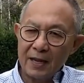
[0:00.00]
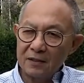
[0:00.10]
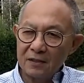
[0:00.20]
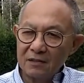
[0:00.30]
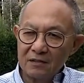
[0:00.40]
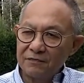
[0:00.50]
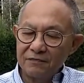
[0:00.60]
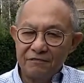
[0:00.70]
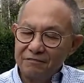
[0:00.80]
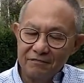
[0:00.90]
get
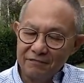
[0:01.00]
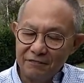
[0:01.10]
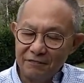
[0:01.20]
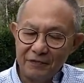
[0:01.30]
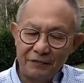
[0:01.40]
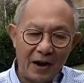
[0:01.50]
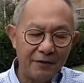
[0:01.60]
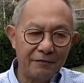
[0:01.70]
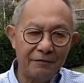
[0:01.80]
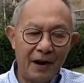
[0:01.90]
6,000